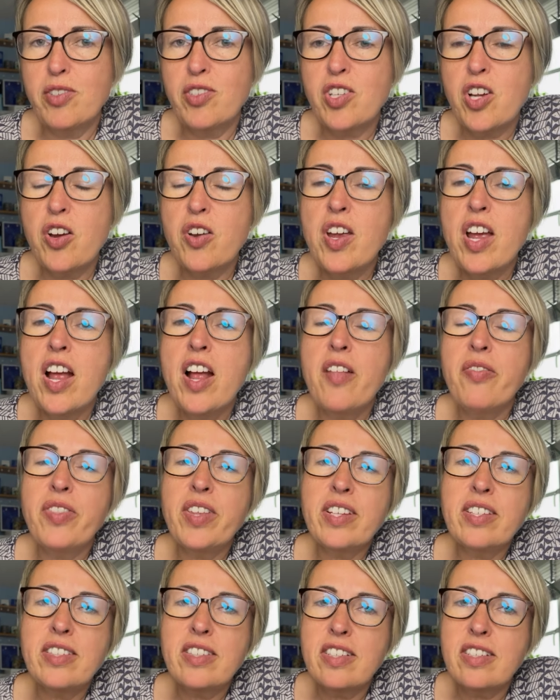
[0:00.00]
So,
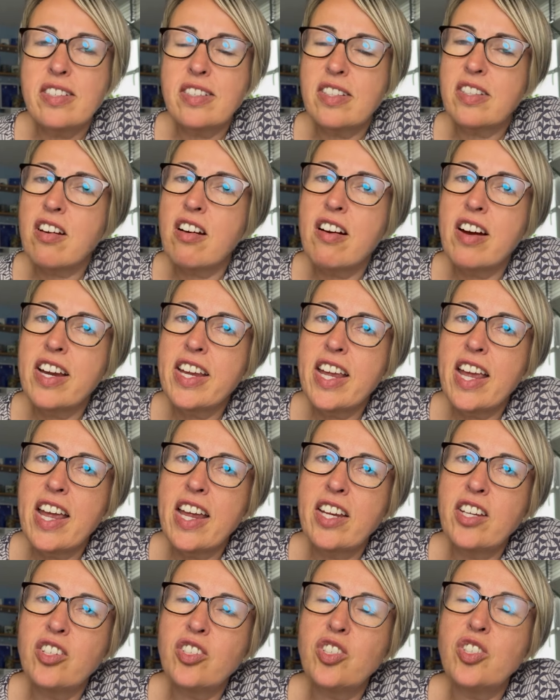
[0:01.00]
this does tie
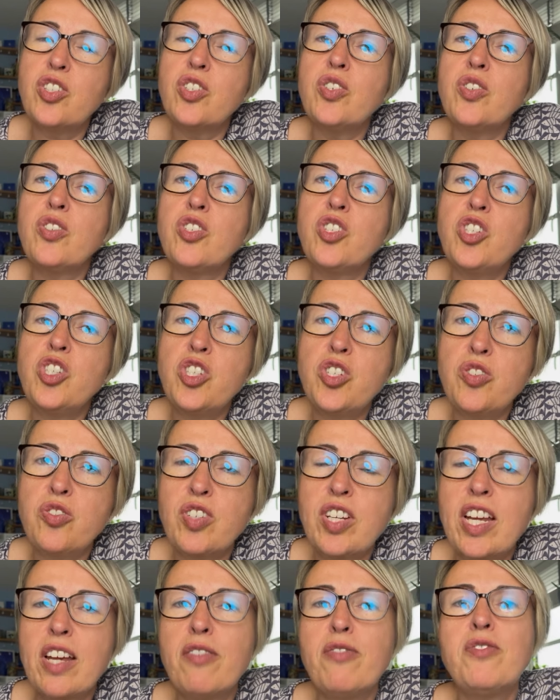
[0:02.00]
into new
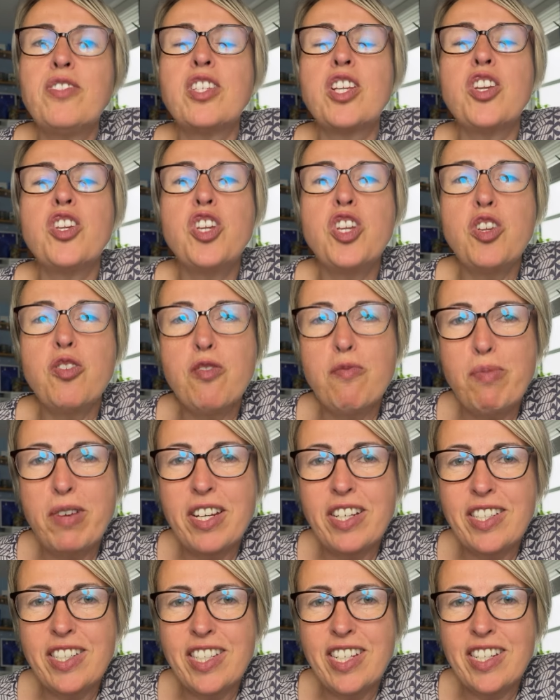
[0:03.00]
gifts, new
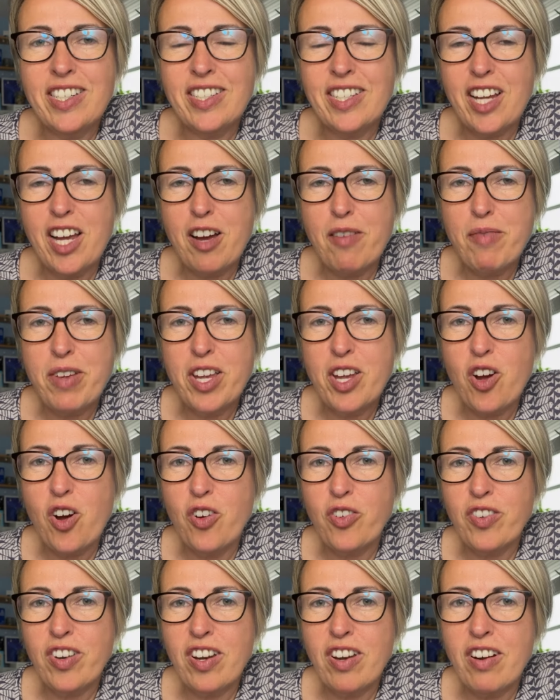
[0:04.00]
abilities coming
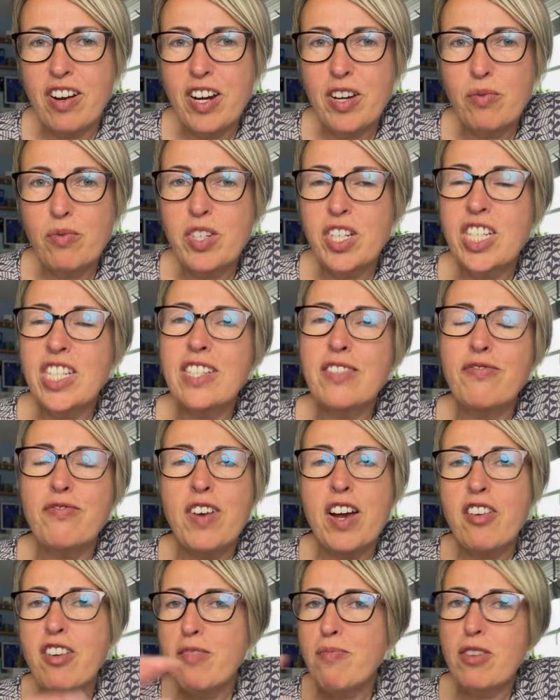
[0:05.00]
online, which is
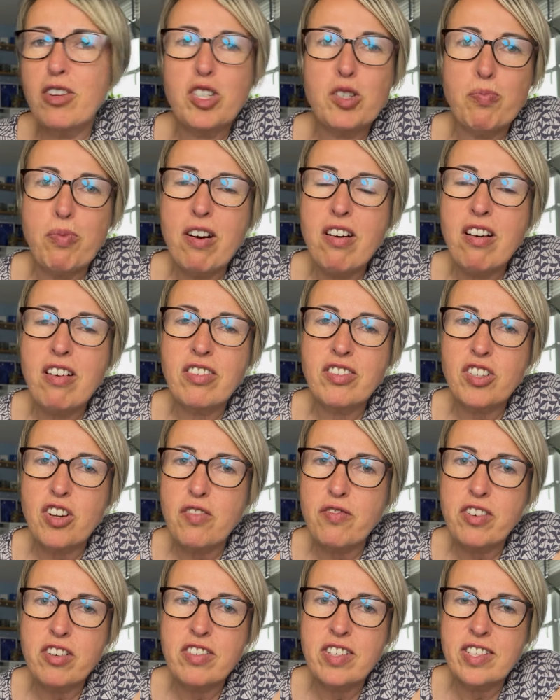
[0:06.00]
very much part
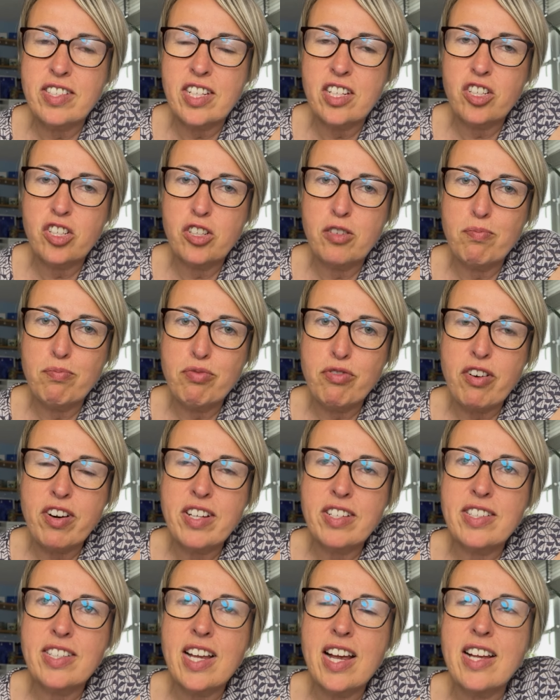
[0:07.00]
of our ascension
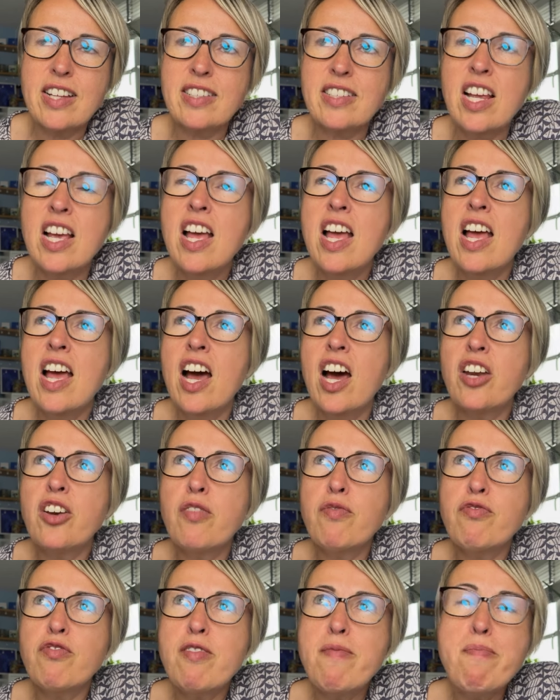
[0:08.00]
process and
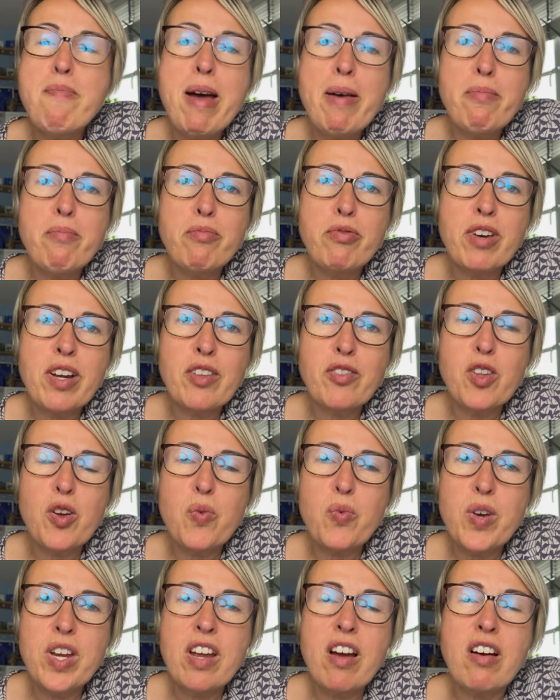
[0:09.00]
of remembering
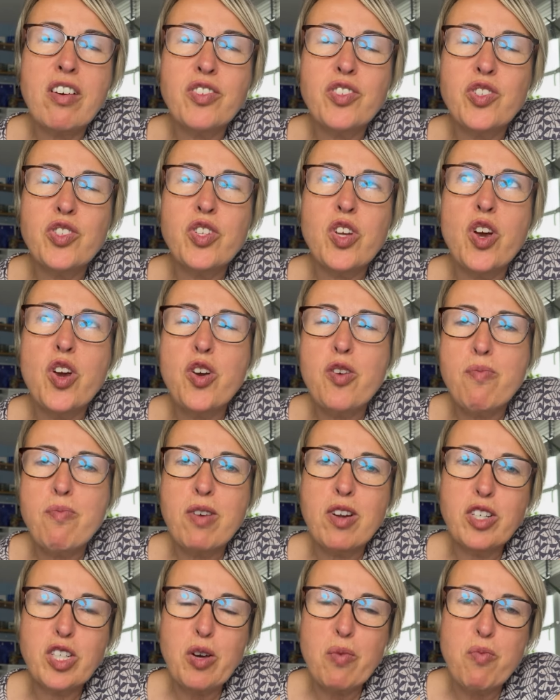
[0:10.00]
that we are so
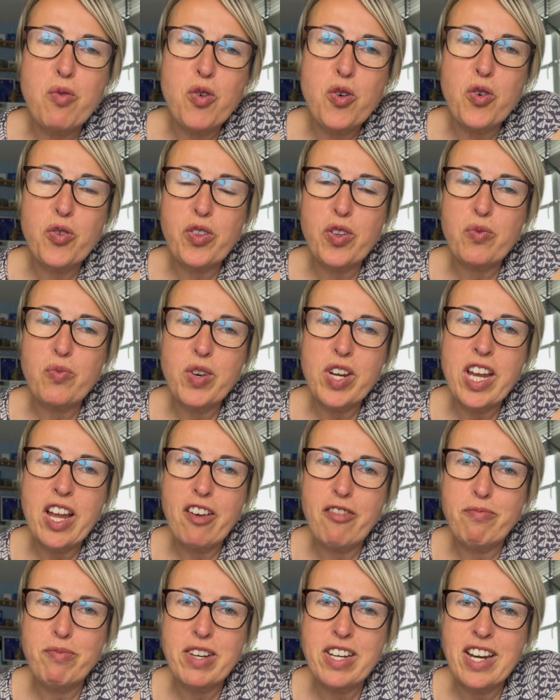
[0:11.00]
much more than we
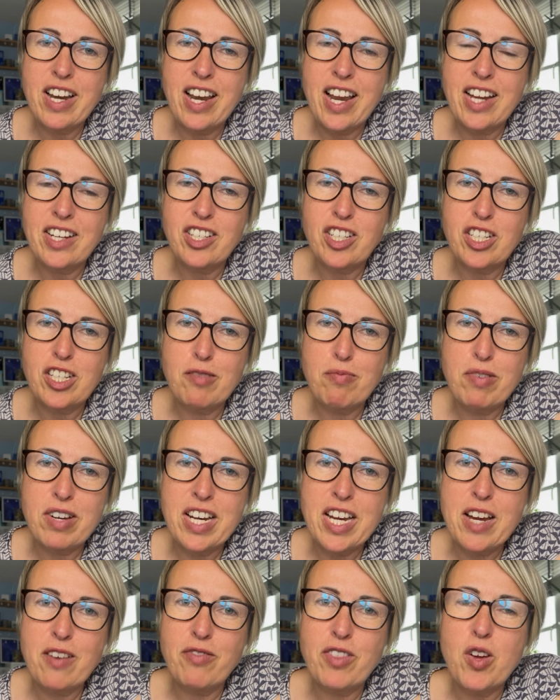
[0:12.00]
have been led to
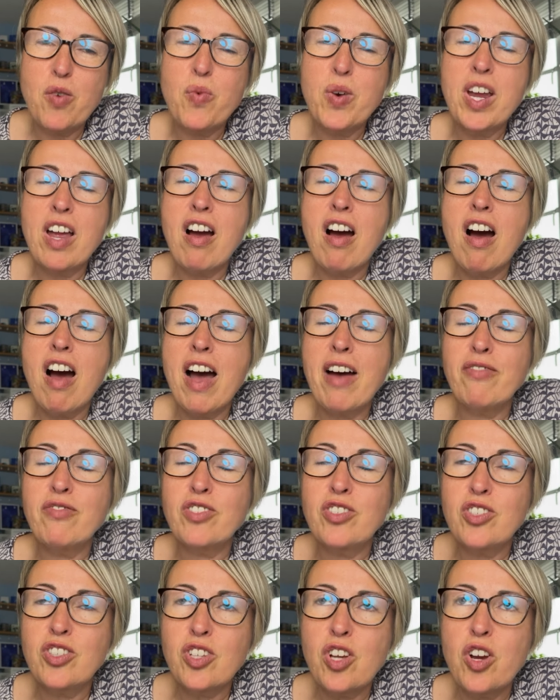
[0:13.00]
believe, that we have
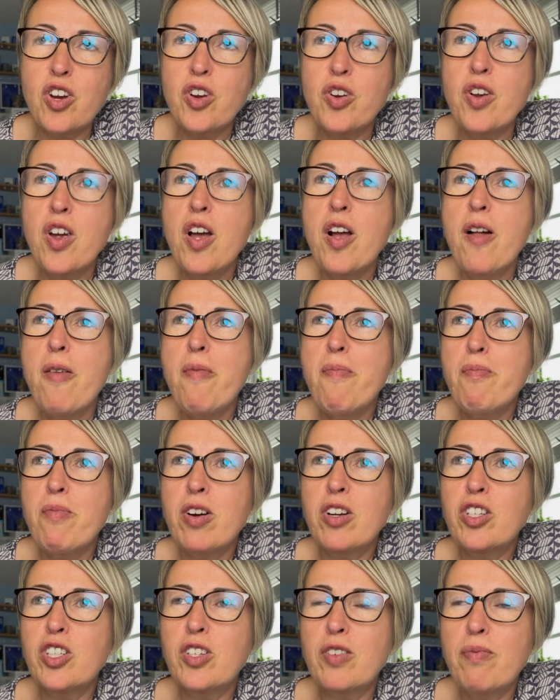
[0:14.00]
so
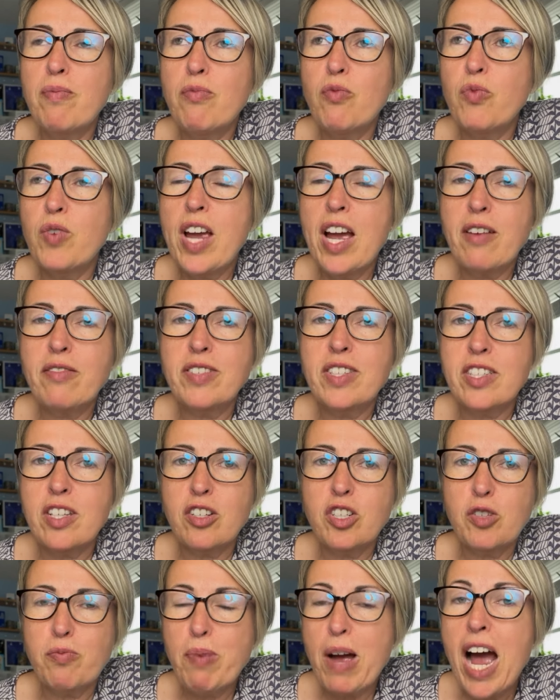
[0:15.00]
much we have
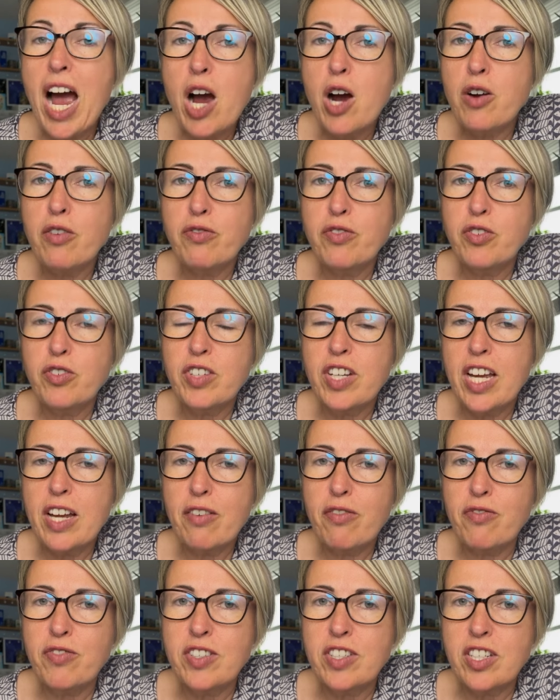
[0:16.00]
such powerful
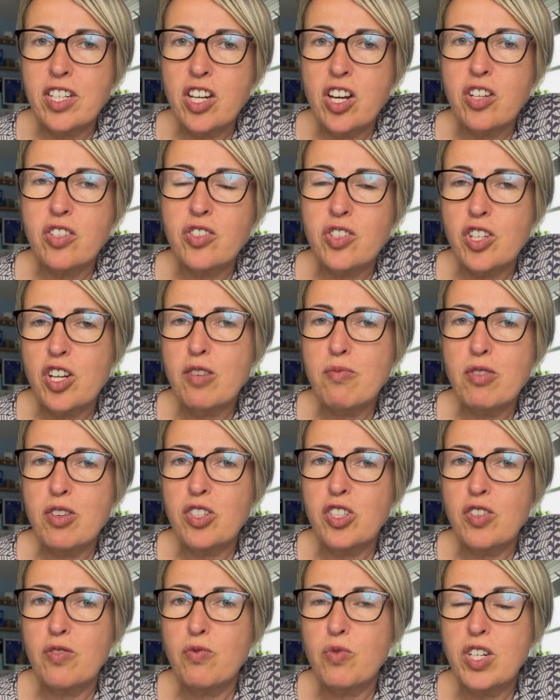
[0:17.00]
gifts, you know, so
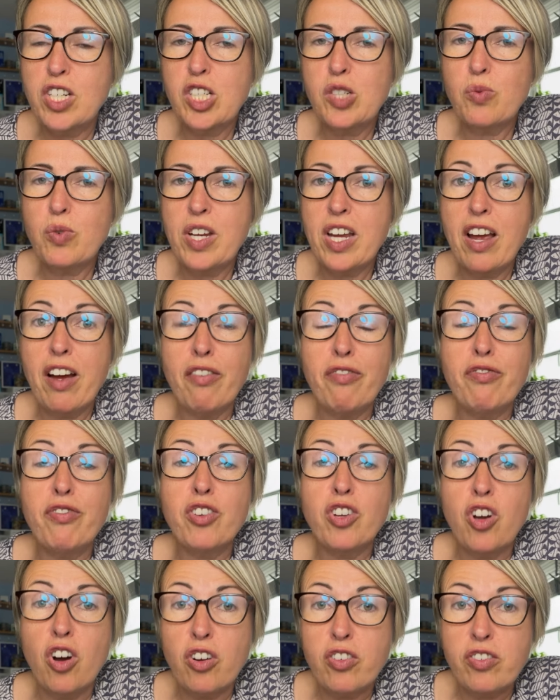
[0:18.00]
much of which we have
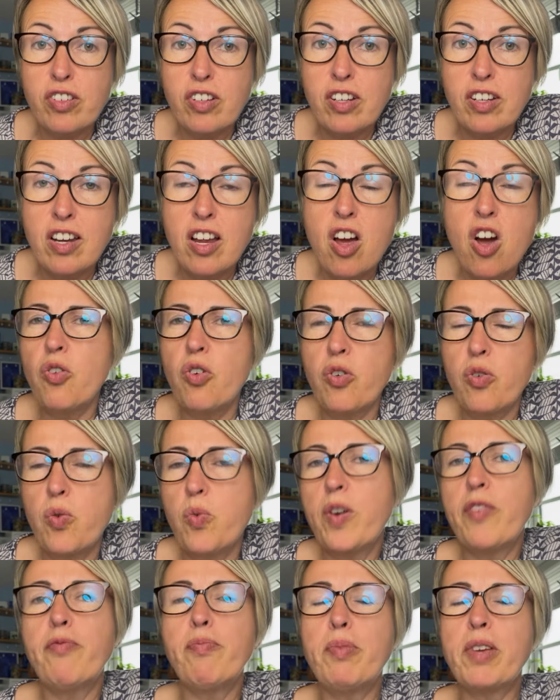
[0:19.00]
forgotten or
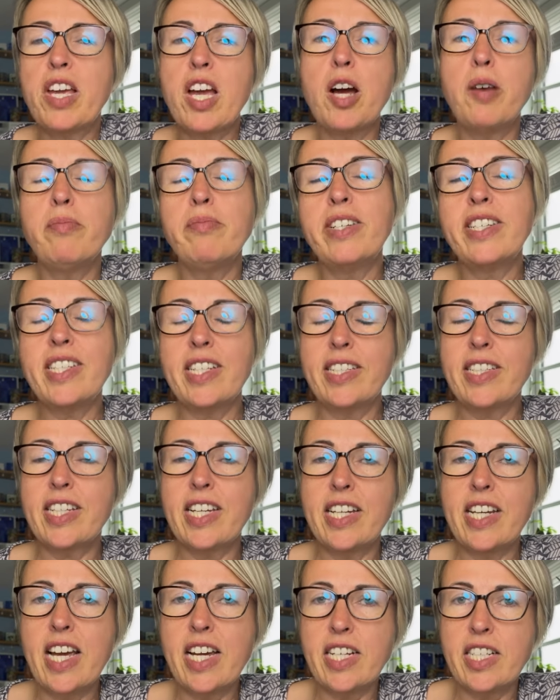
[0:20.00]
we've become
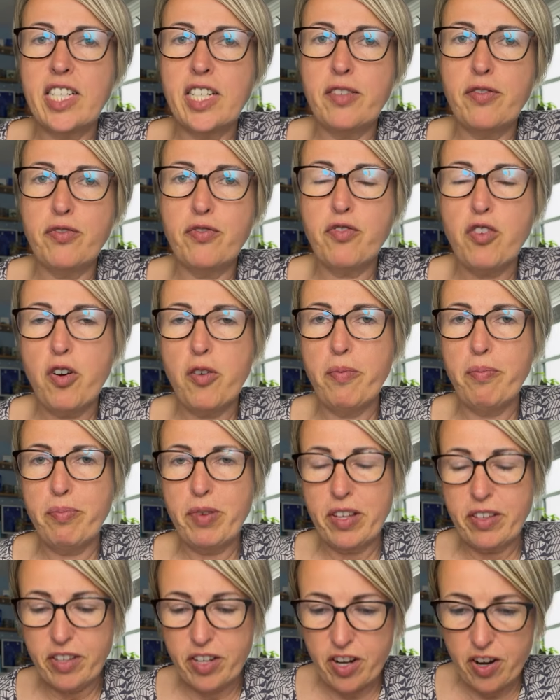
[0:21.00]
disconnected from.
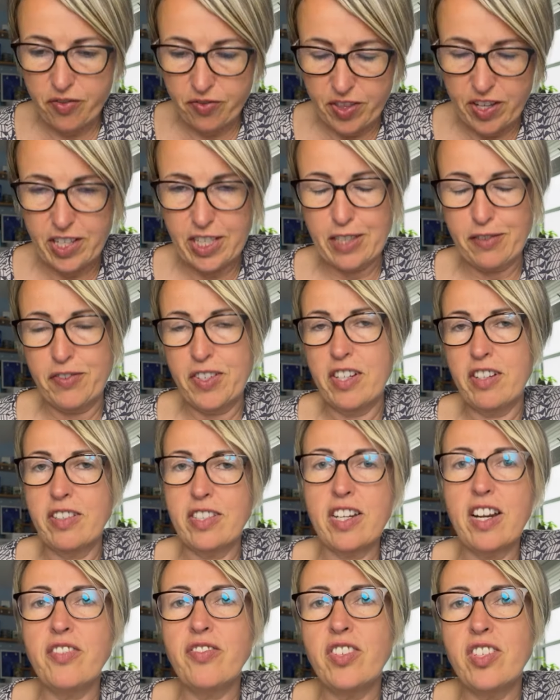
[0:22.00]
But, you know, this
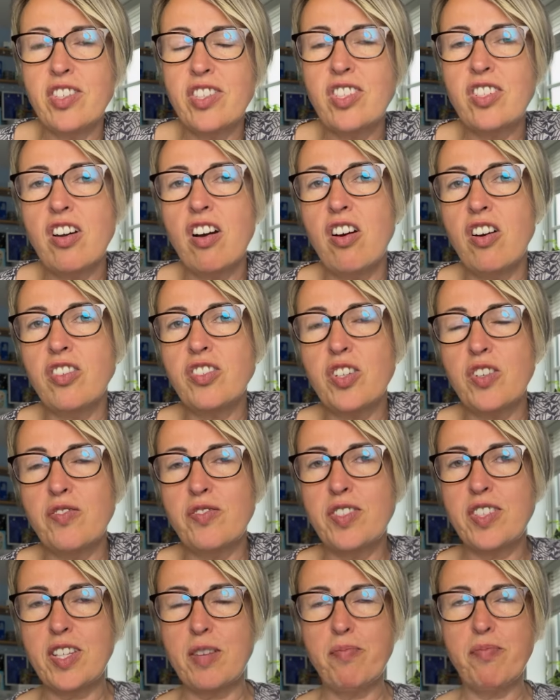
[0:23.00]
feels like the start
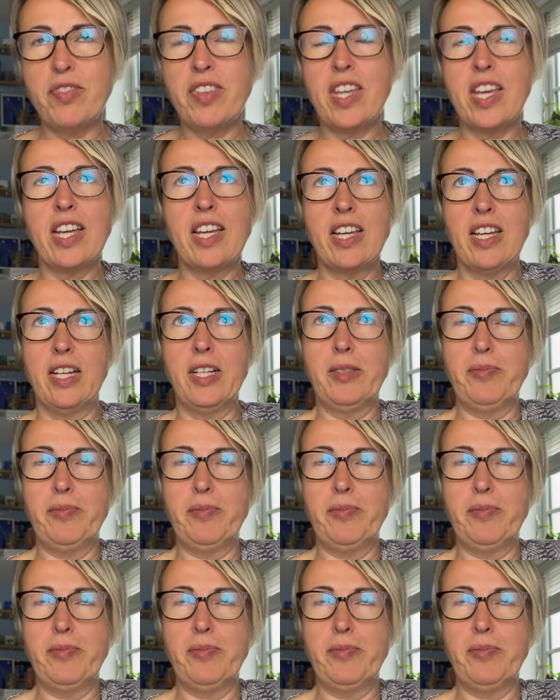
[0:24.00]
of something